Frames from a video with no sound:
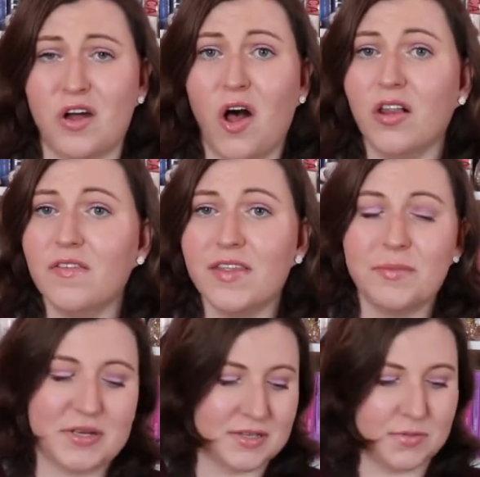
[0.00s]
all of them
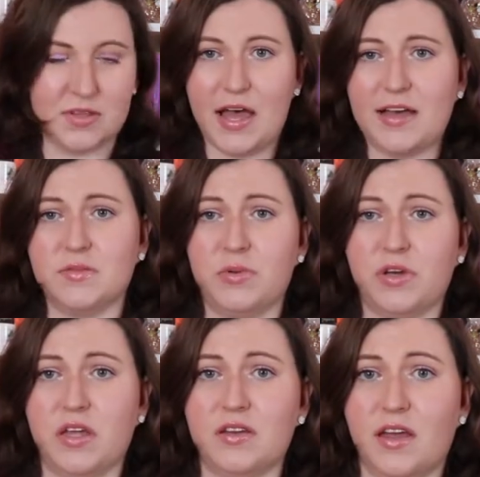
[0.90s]
except the last
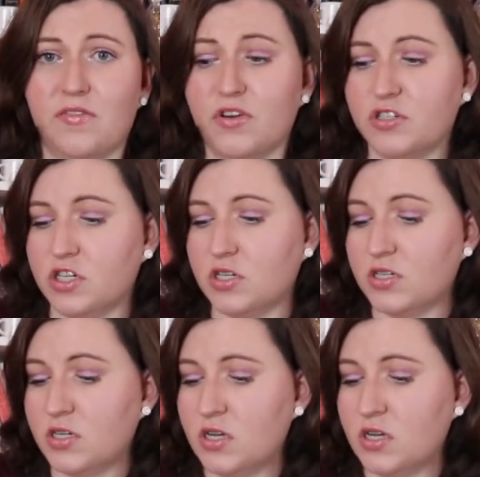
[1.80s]
book in Divergent.